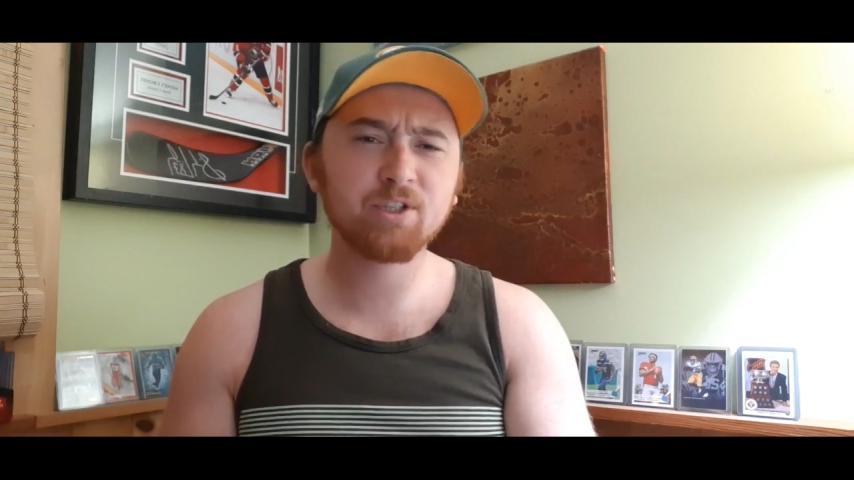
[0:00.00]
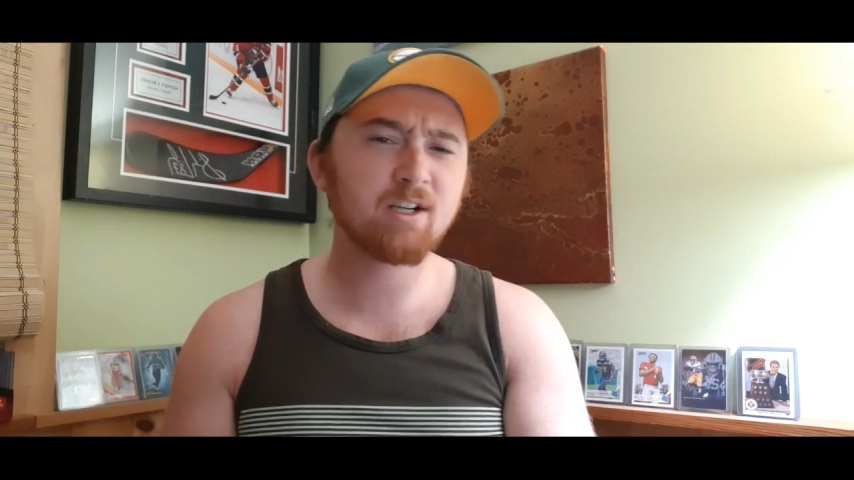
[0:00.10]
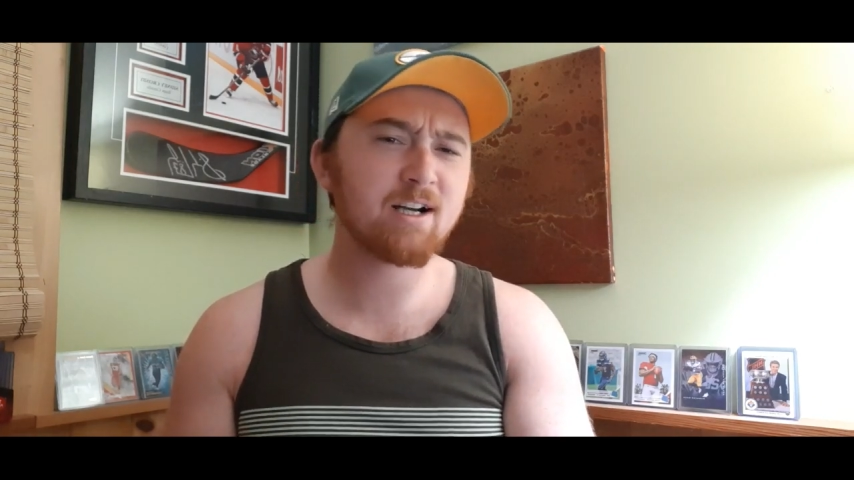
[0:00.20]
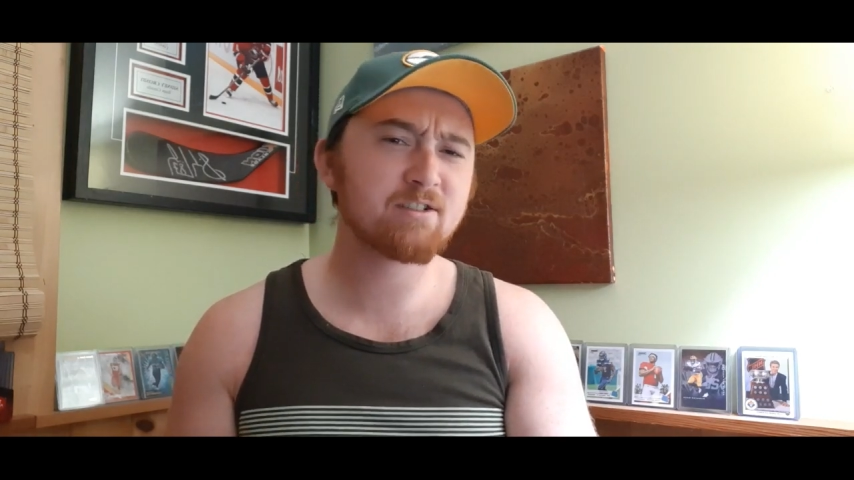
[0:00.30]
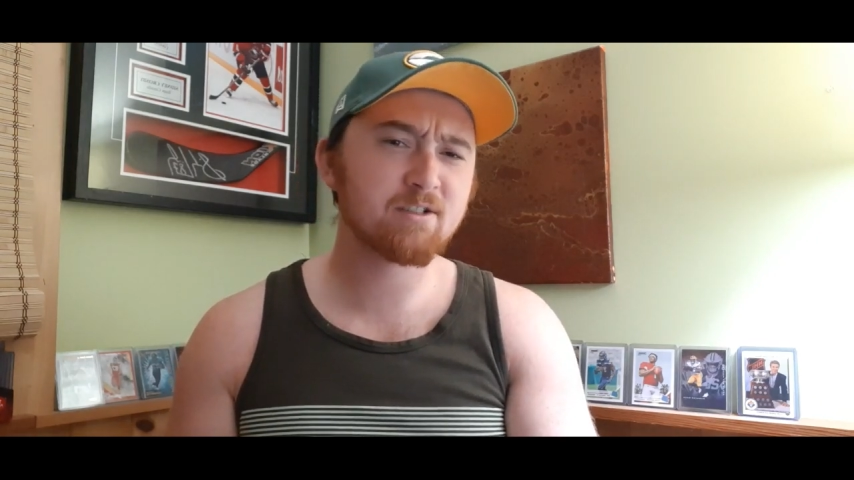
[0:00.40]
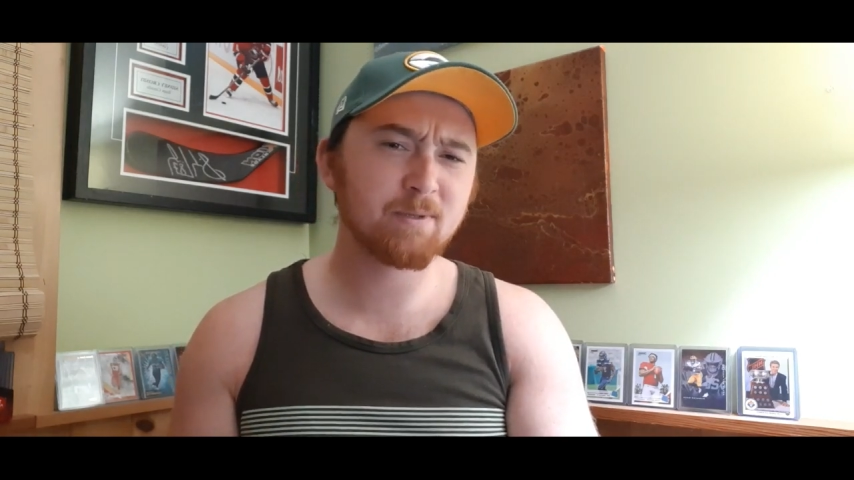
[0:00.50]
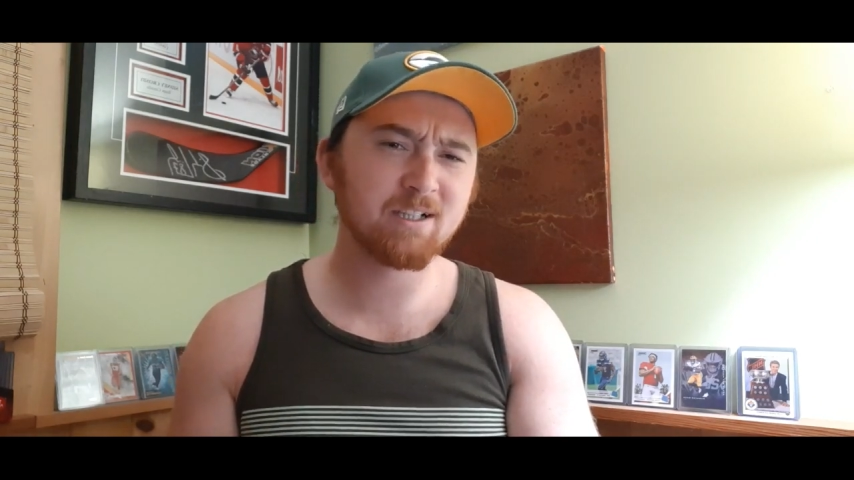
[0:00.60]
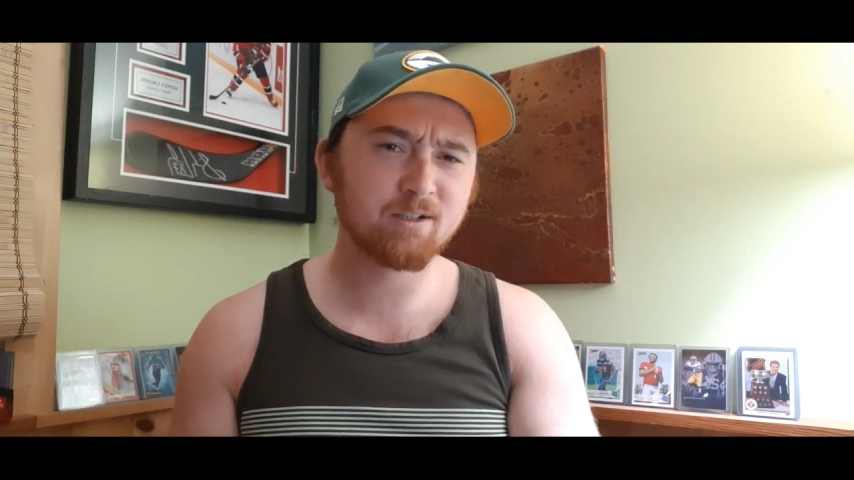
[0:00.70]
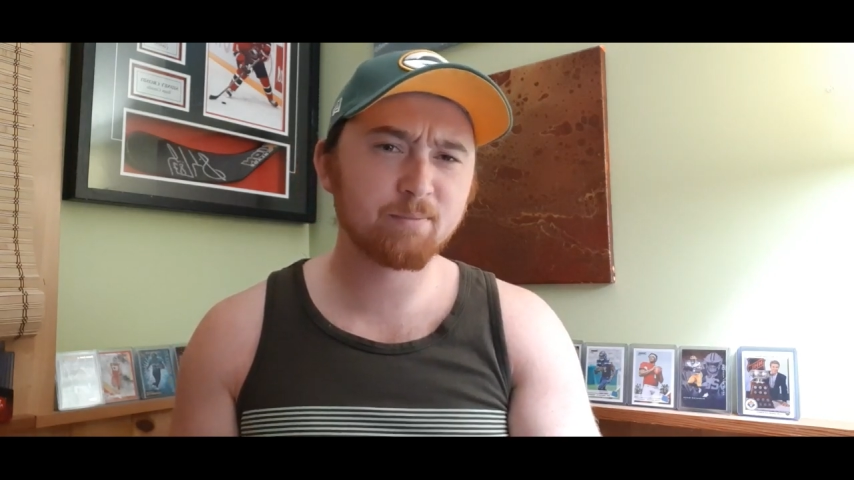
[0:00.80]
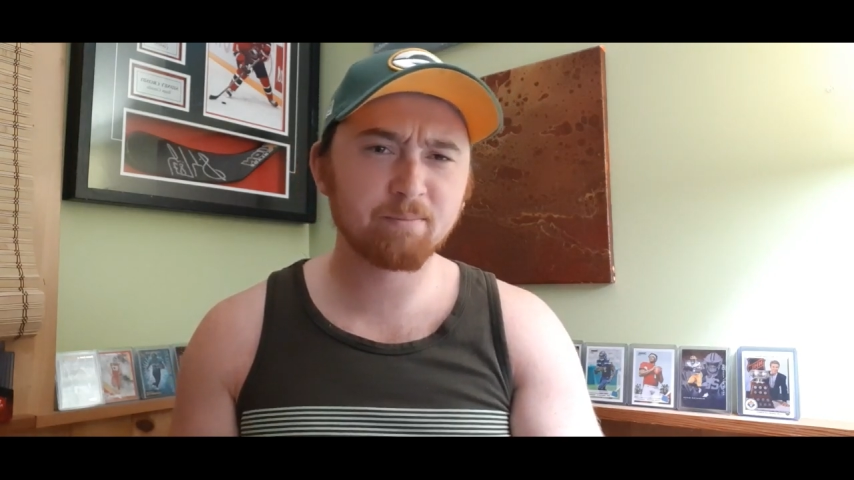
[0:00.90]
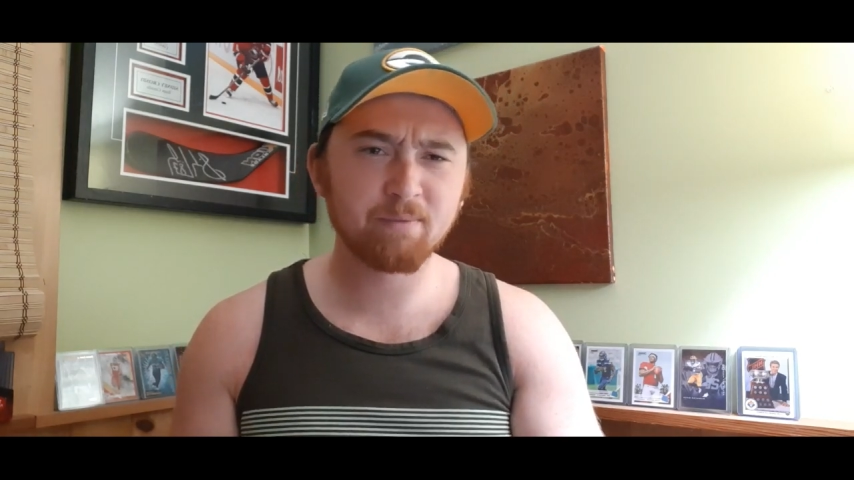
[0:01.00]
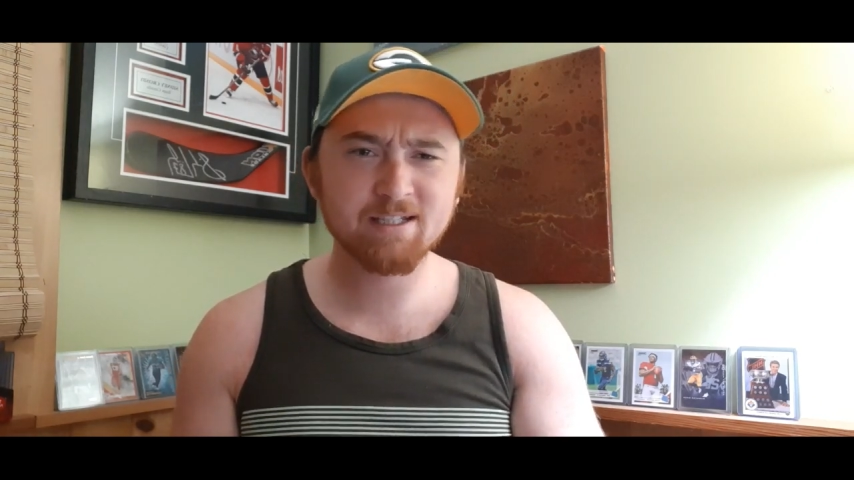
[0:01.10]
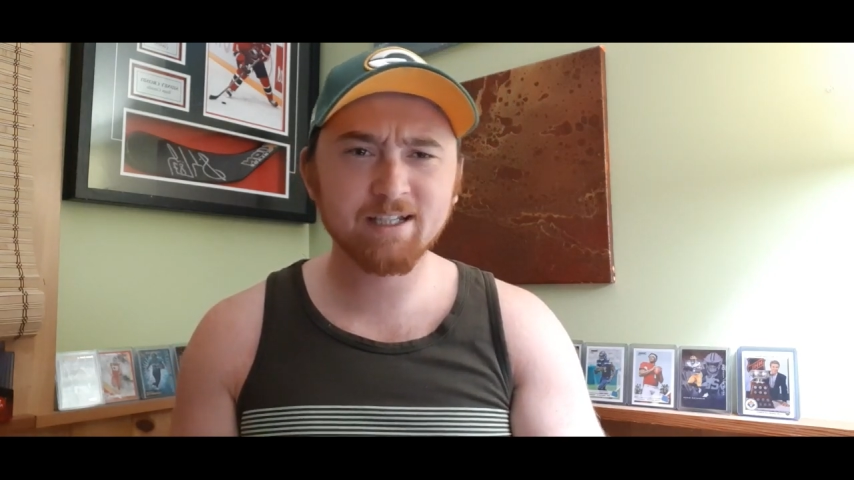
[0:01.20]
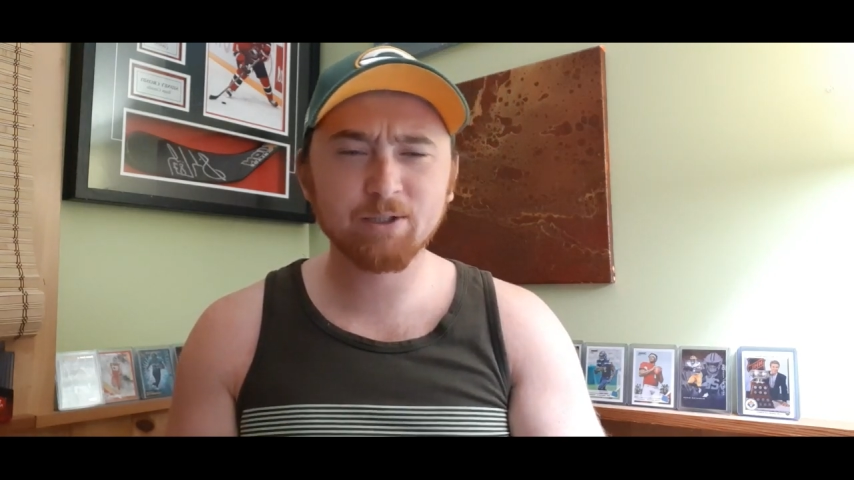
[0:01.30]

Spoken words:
you guys, just been a little bit busy.